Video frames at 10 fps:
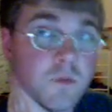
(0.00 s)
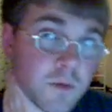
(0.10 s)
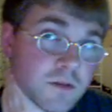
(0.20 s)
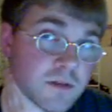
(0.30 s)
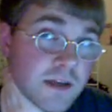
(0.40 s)

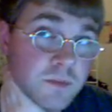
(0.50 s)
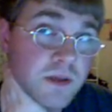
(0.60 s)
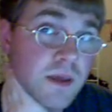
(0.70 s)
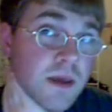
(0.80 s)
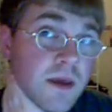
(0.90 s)
Windows
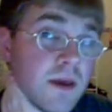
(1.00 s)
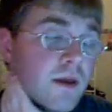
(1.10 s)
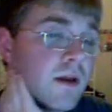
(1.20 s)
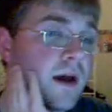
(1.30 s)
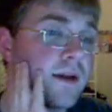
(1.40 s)
XP
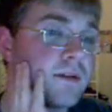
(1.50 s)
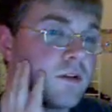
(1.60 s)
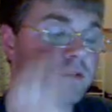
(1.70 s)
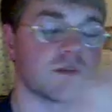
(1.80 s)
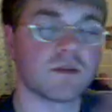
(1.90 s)
and
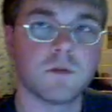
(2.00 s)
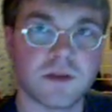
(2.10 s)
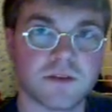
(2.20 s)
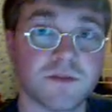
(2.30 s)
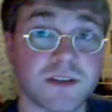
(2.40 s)
also
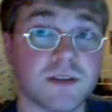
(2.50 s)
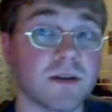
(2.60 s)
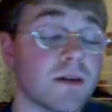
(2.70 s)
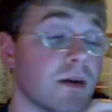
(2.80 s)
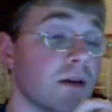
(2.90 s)
Windows Vista.